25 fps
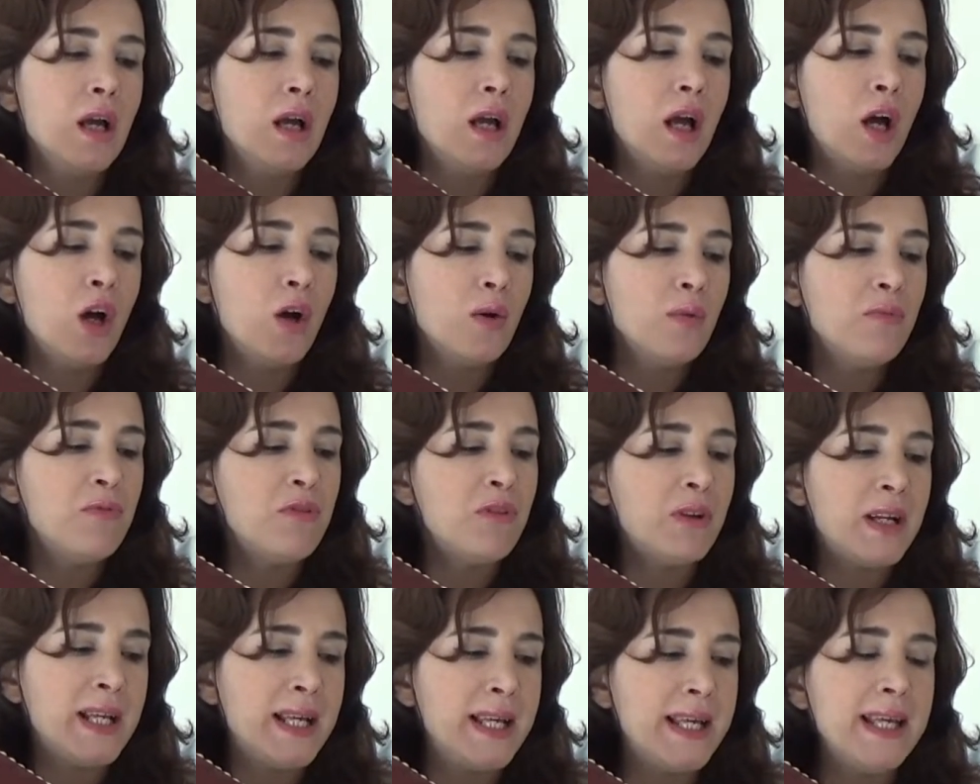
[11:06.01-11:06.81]

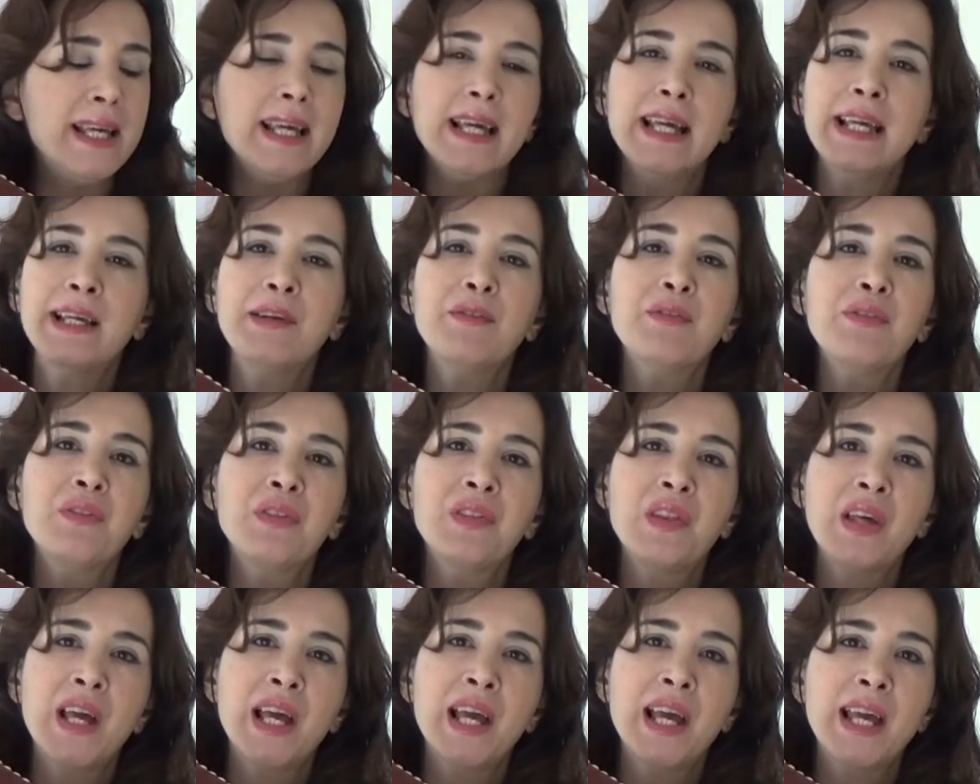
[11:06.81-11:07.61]
Hopefully, if
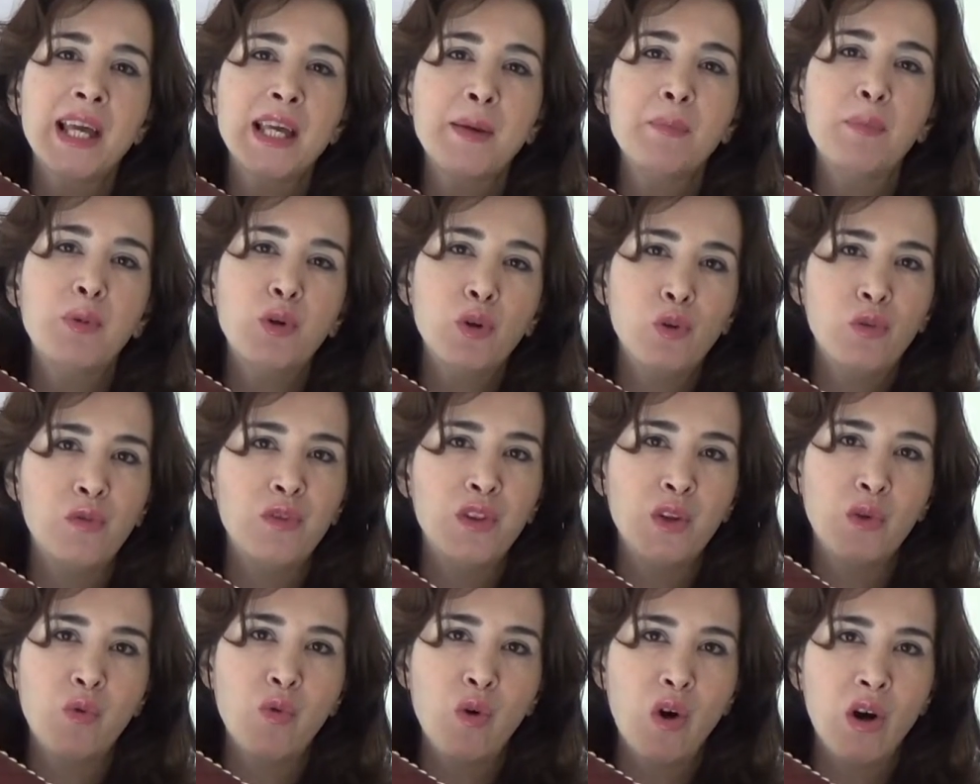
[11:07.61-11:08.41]
they improve
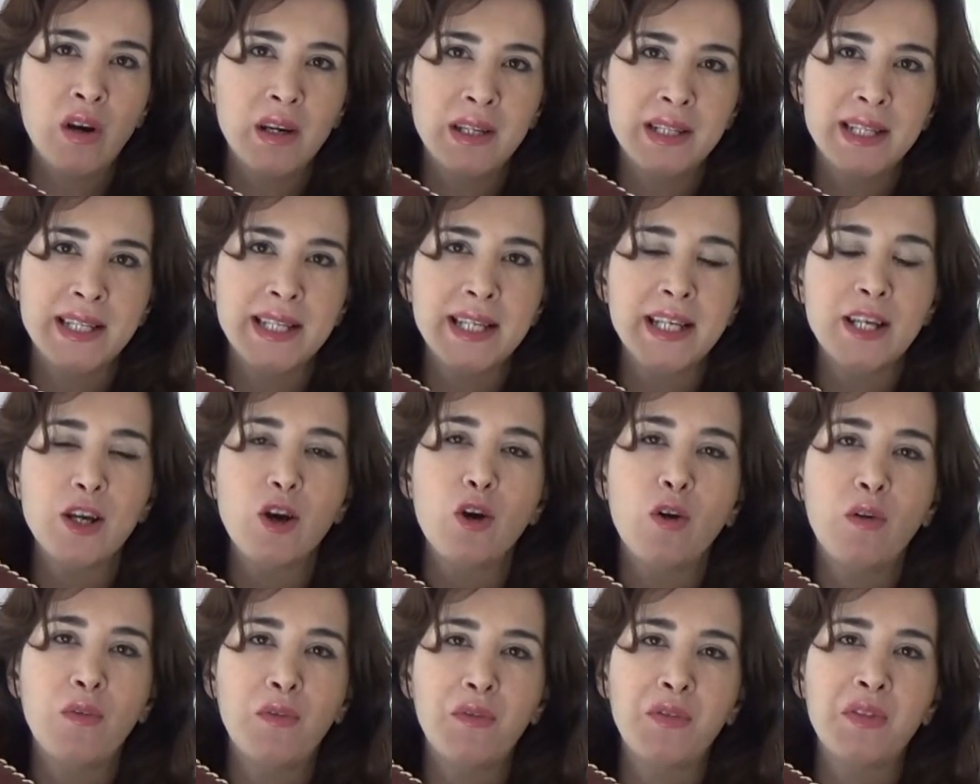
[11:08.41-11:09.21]
the quality
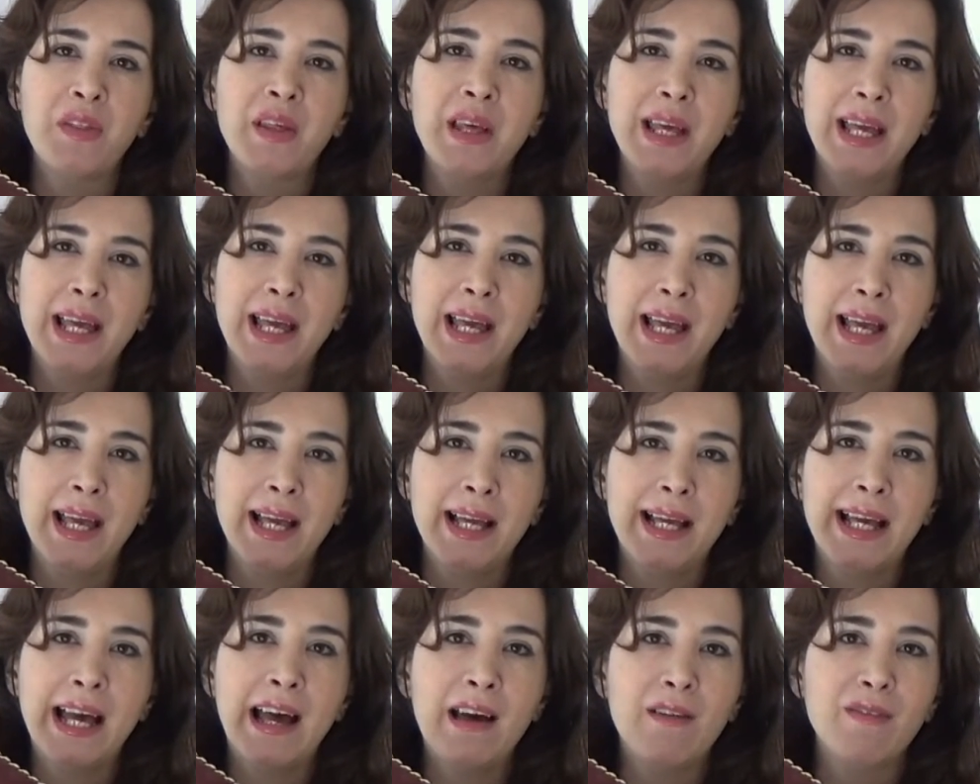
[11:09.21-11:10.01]
of the
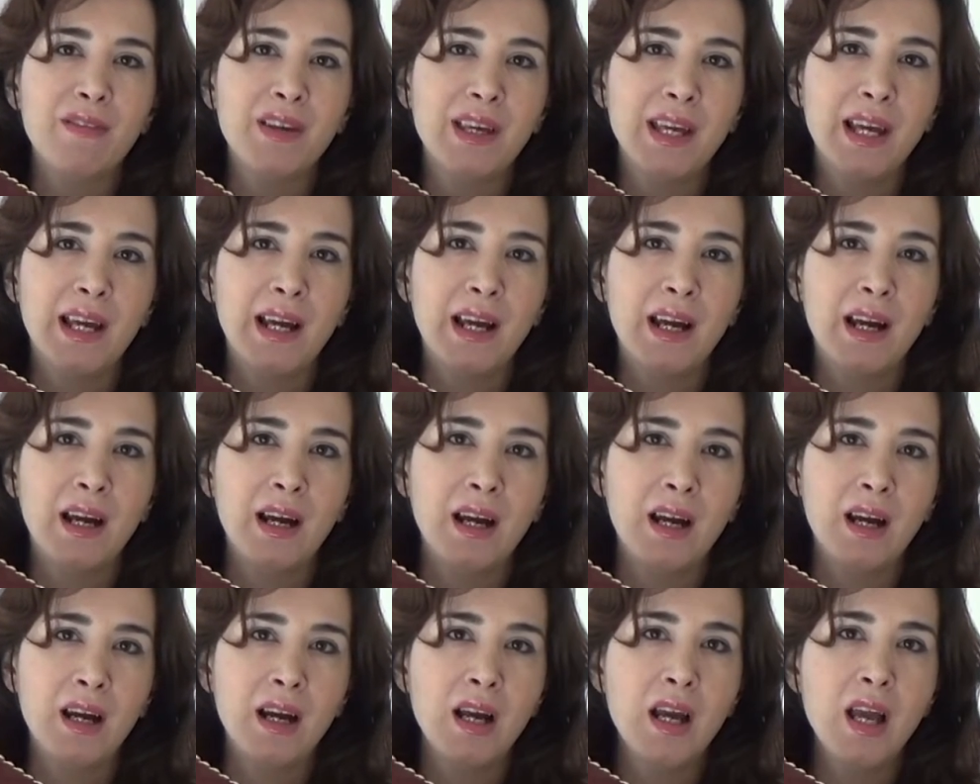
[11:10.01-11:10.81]
caviar
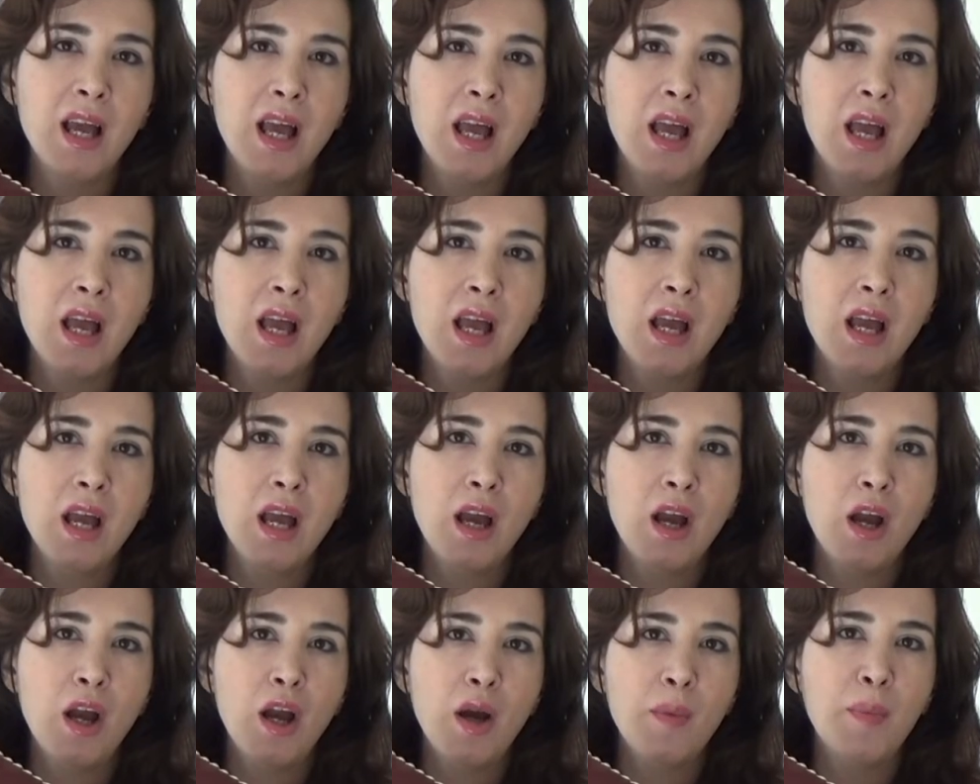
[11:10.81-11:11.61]

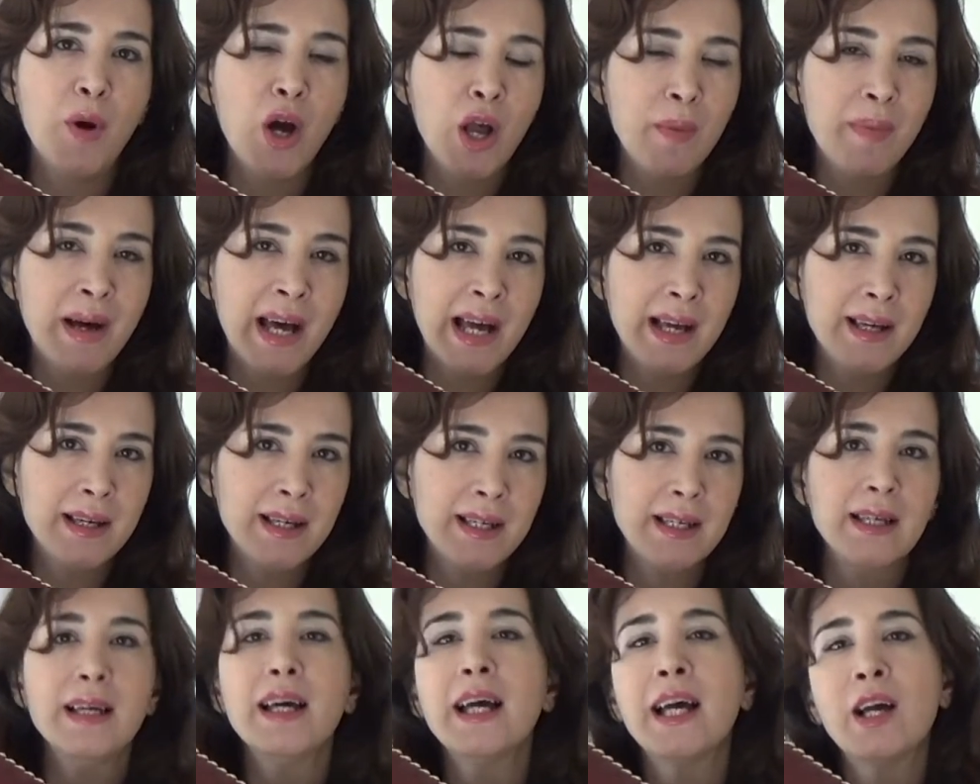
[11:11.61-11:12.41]
buyback,
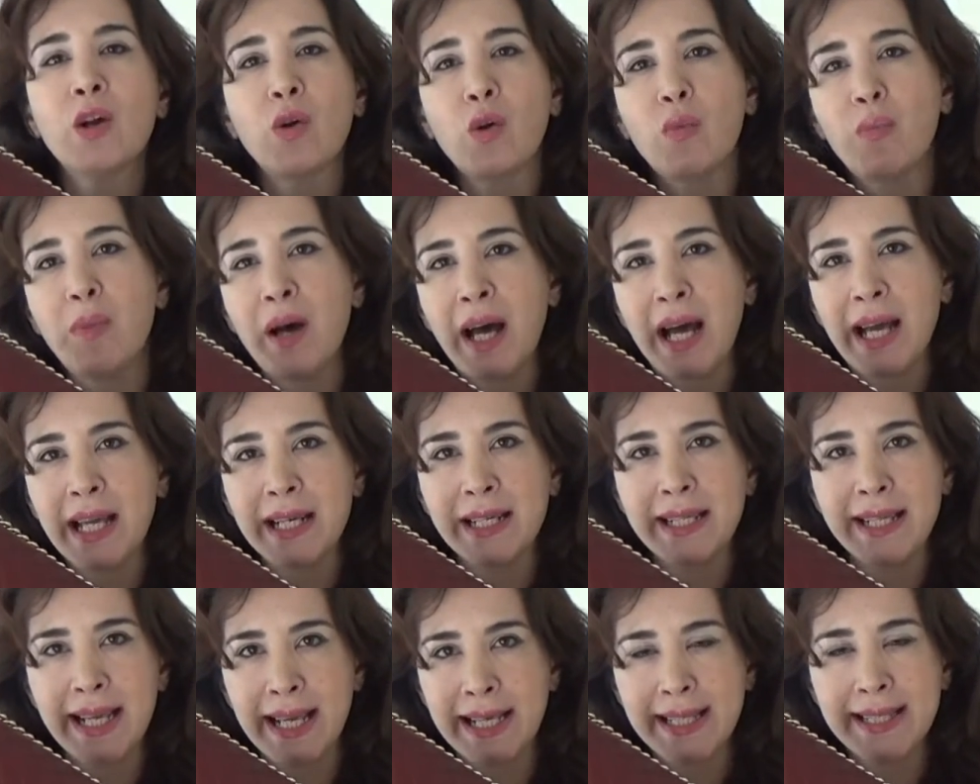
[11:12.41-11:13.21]
I will buy
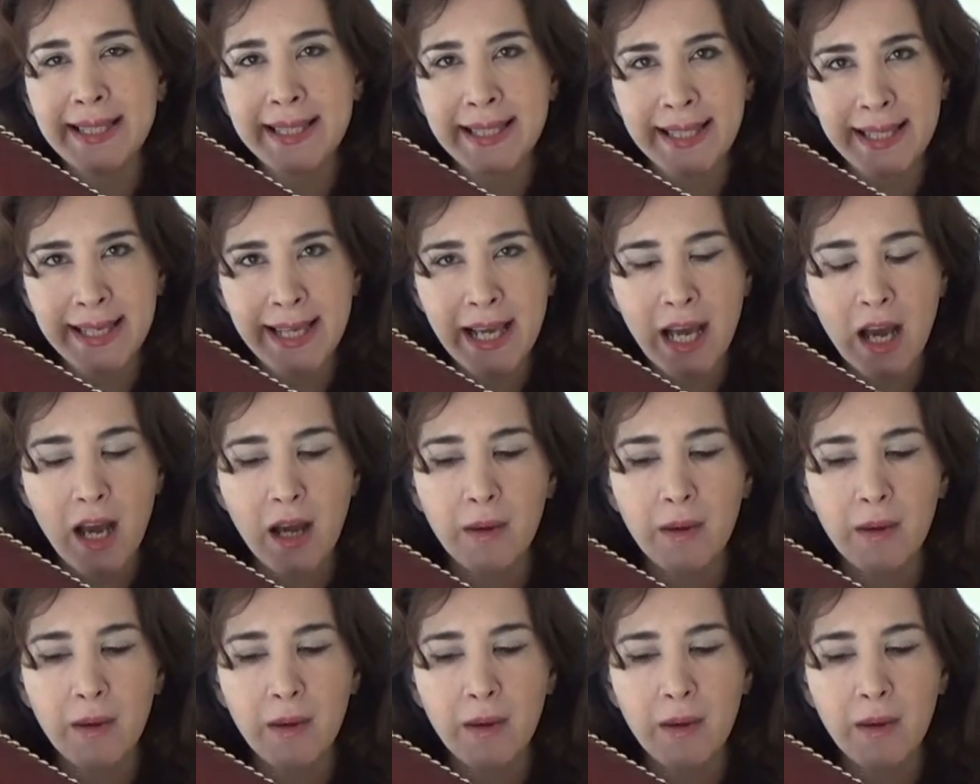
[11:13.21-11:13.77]
it next year.